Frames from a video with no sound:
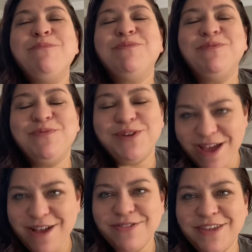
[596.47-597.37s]
But for
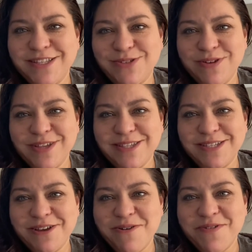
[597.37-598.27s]
now, that's all that's
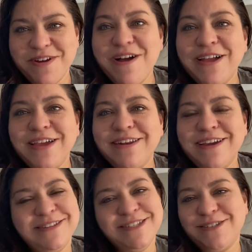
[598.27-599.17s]
going on.
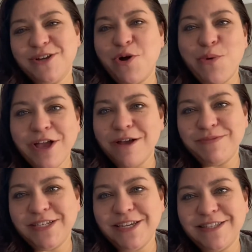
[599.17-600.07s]
Just a quick
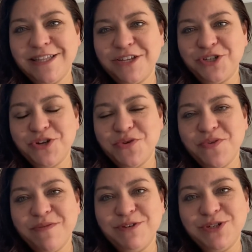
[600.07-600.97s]
update to let you know
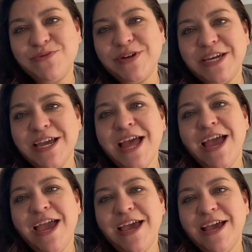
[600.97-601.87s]
what I'm doing.
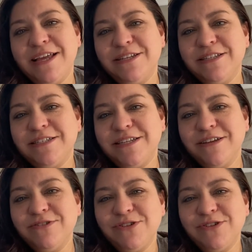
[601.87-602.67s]
And sales are